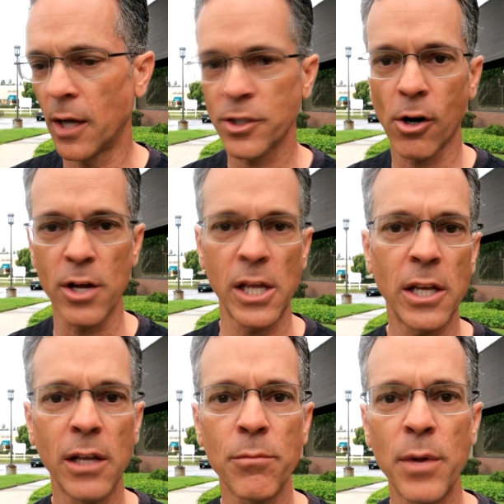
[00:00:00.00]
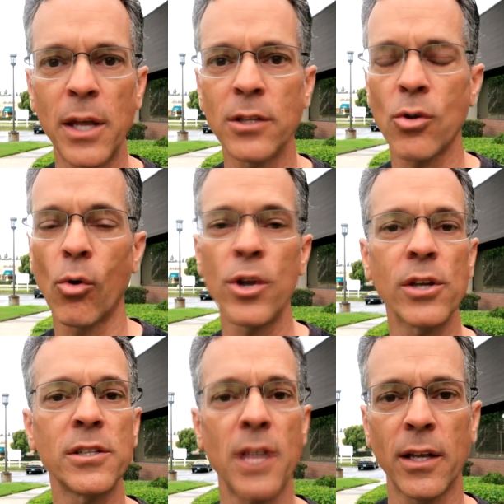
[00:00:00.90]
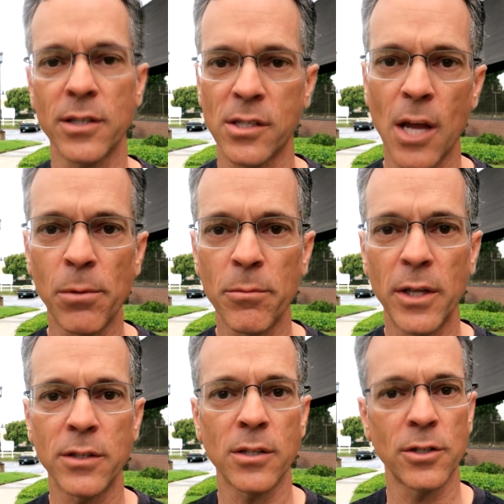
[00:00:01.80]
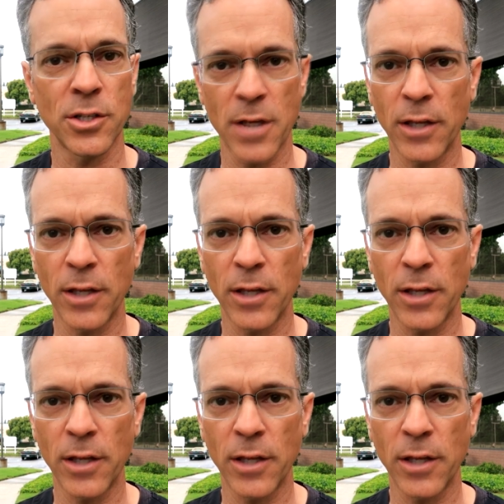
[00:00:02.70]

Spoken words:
start eating beets, or you can take a supplement such as